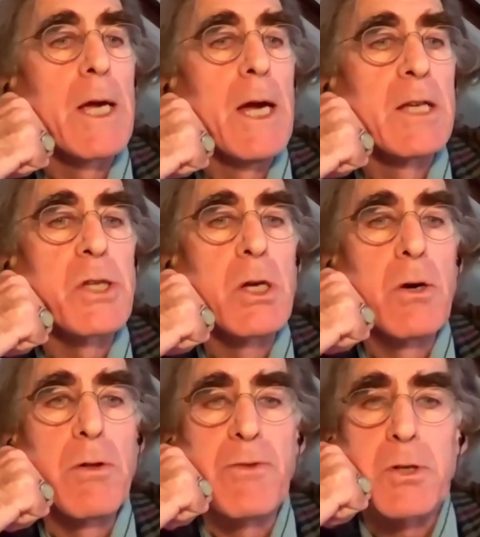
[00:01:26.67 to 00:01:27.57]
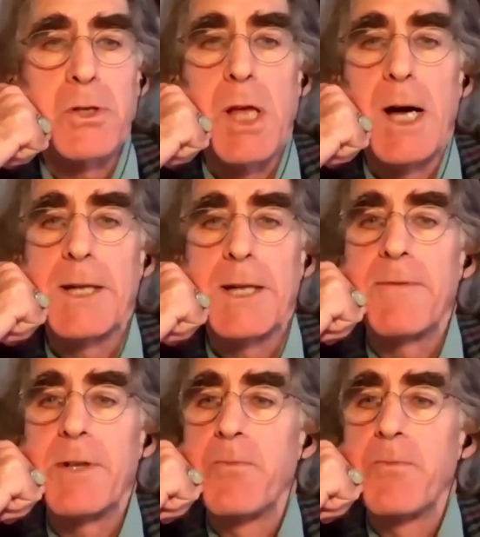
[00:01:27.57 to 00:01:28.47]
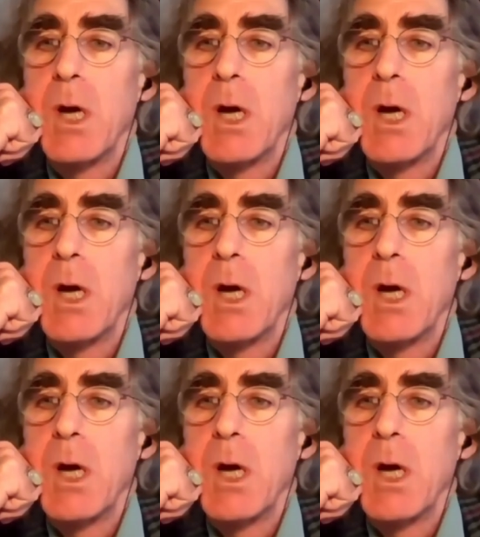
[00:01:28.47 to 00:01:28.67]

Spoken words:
Okay, let's go to the first slide, Kevin.